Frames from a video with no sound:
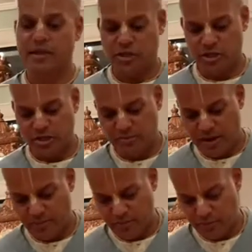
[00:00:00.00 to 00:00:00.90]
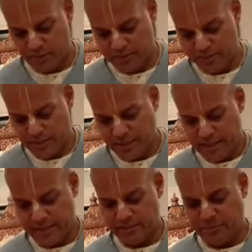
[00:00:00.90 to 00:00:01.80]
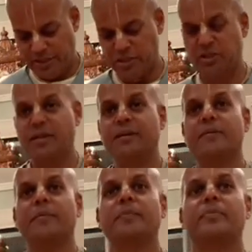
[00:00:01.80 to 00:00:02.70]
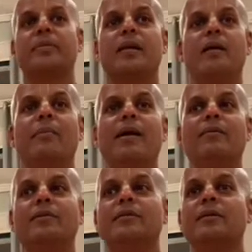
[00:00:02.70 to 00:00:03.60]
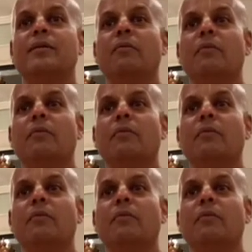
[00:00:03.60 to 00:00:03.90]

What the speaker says: Chaitanya Mahaprabhu has mentioned about